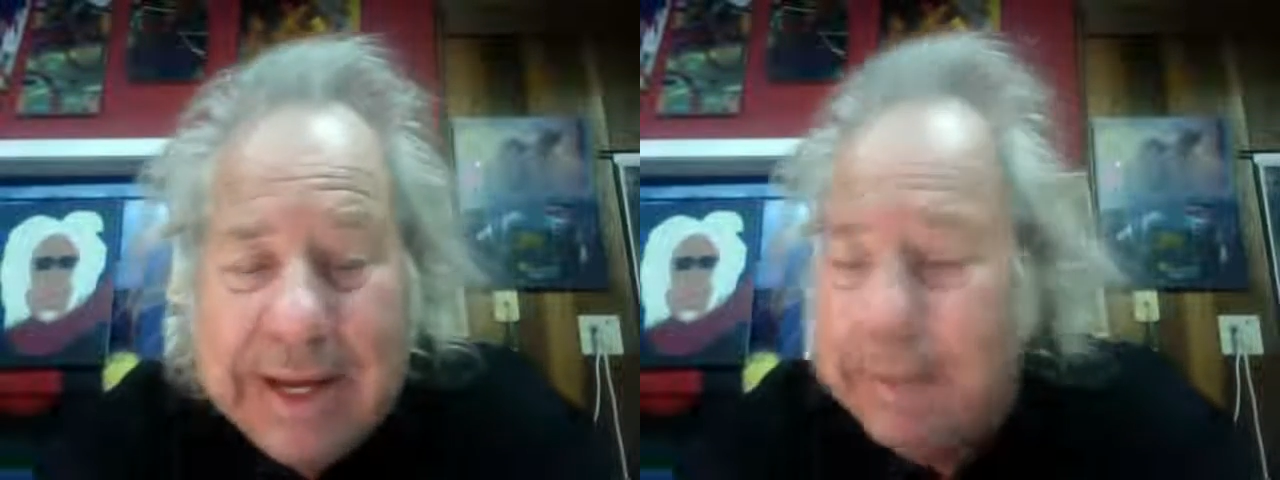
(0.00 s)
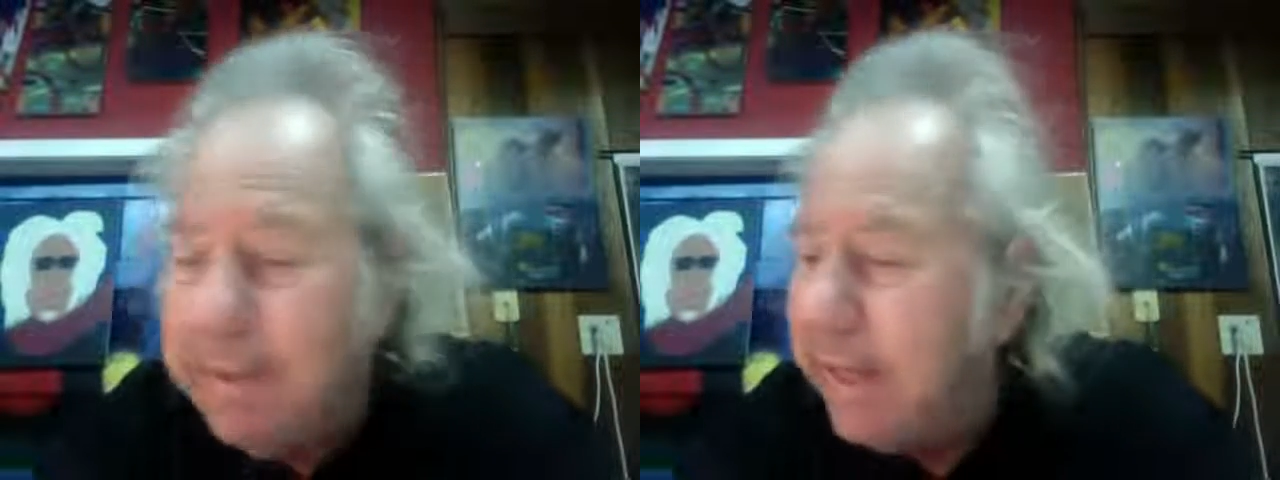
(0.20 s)

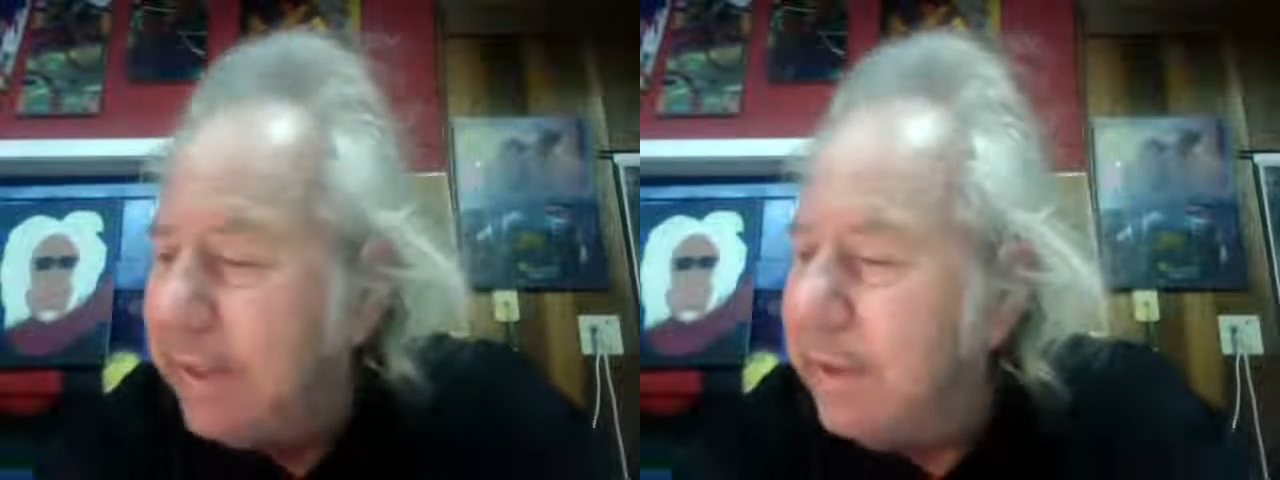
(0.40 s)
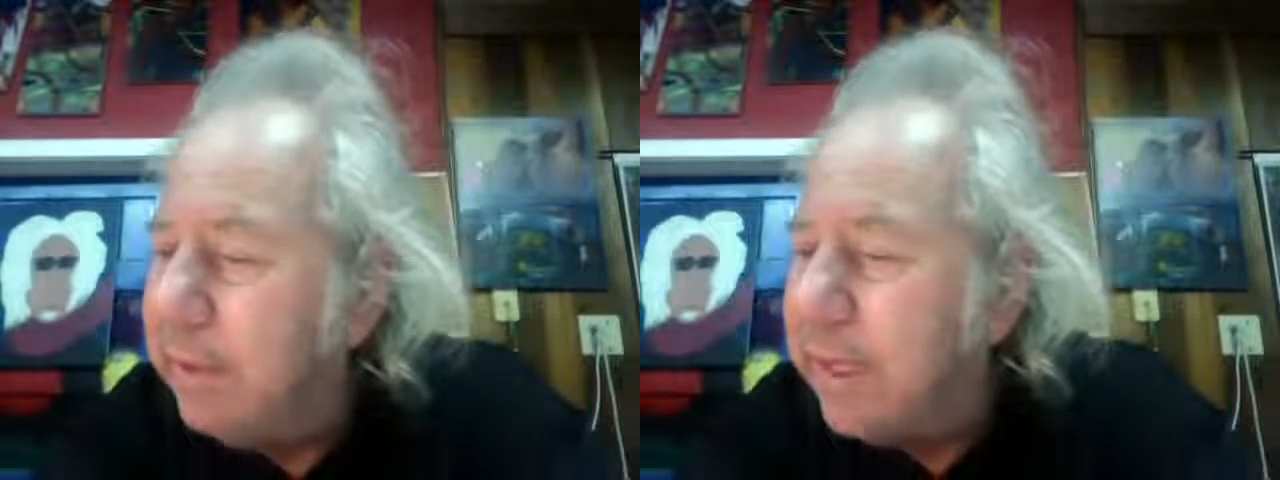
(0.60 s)
not
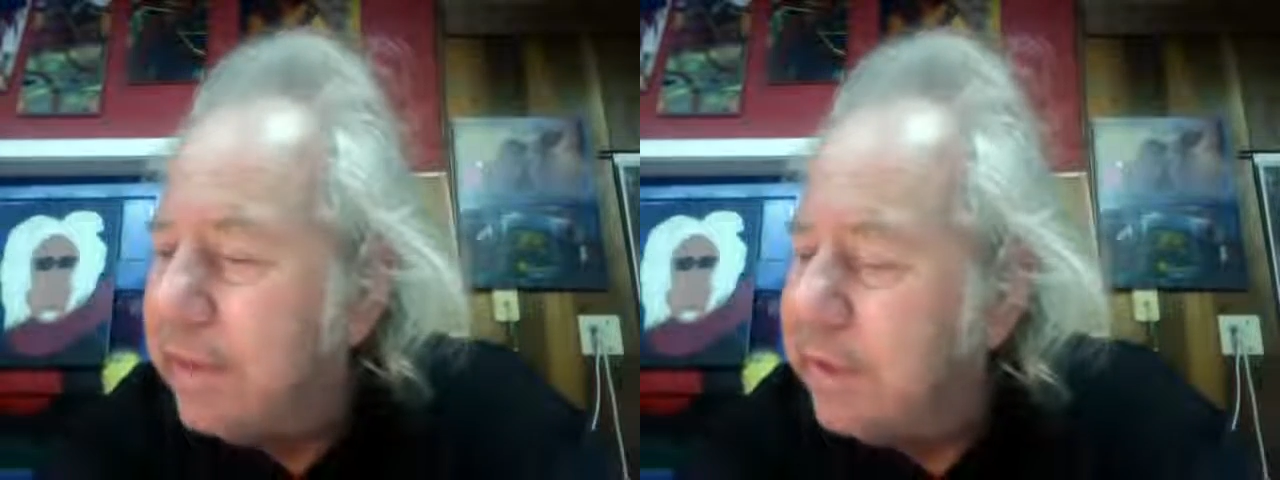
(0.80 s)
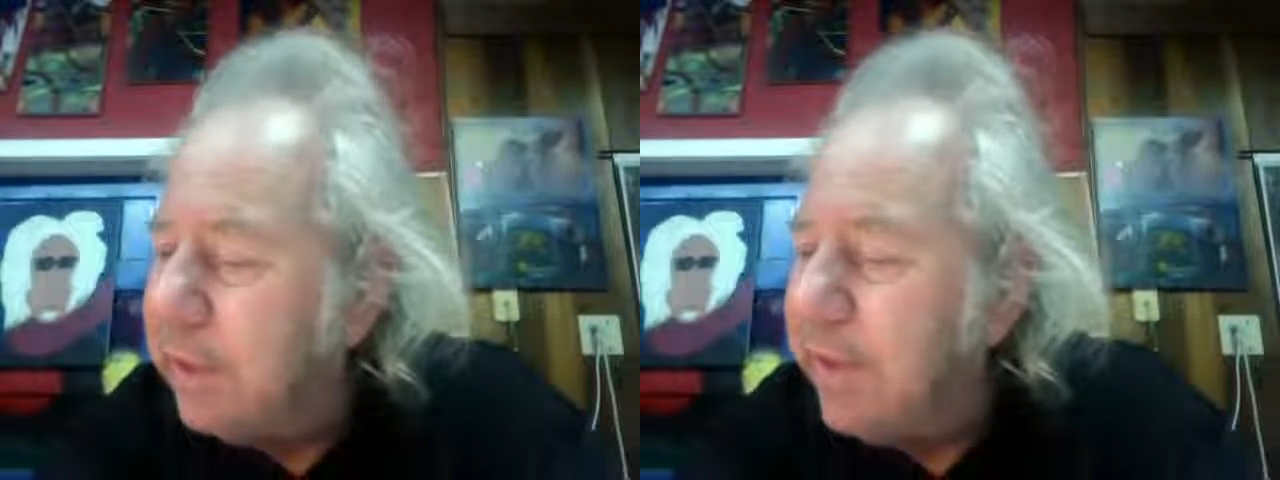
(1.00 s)
mine. Okay,
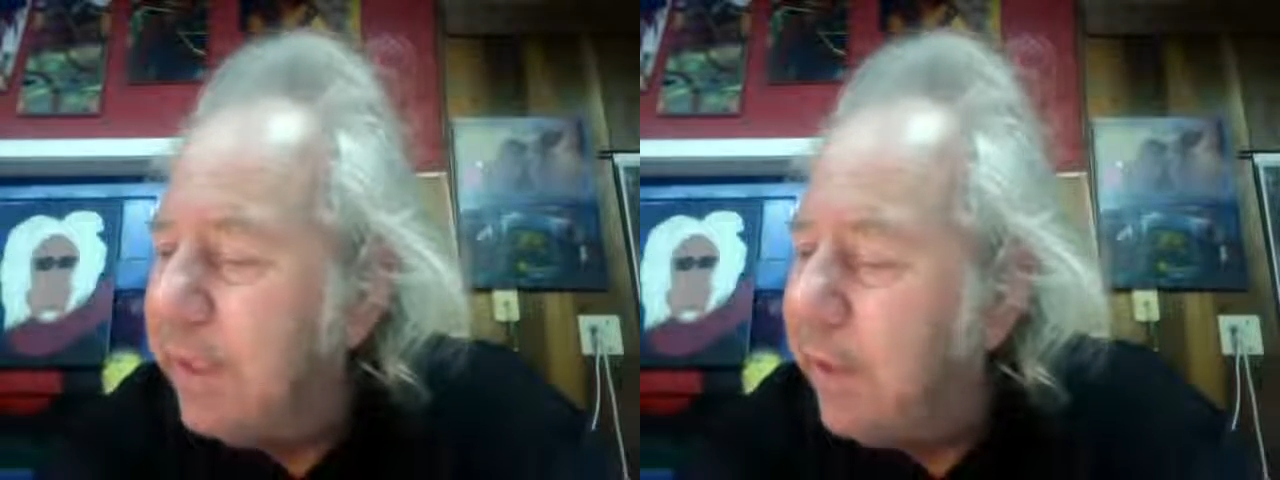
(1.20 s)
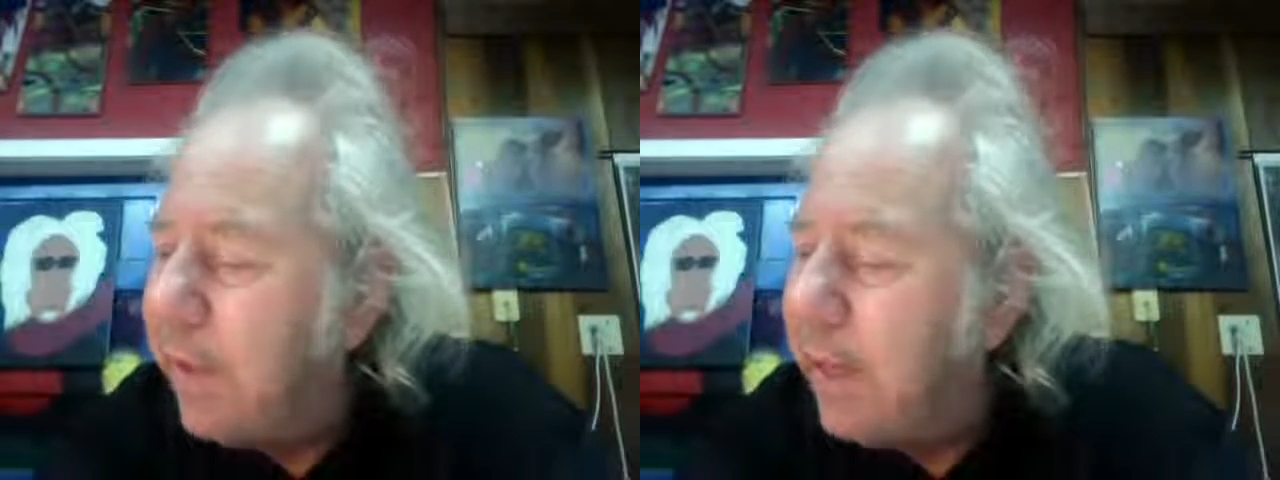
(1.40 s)
so
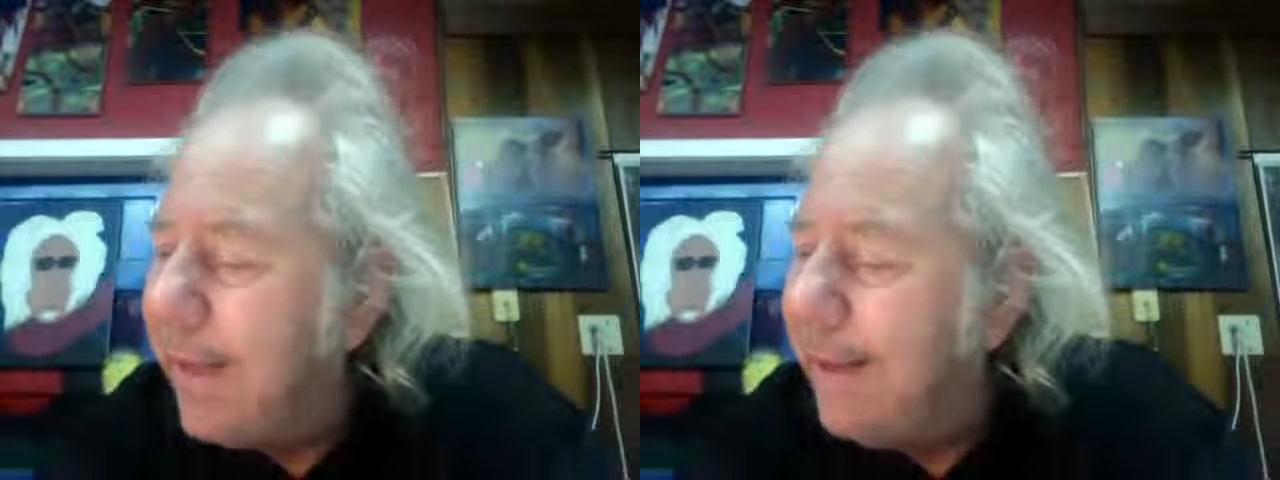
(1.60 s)
anyway,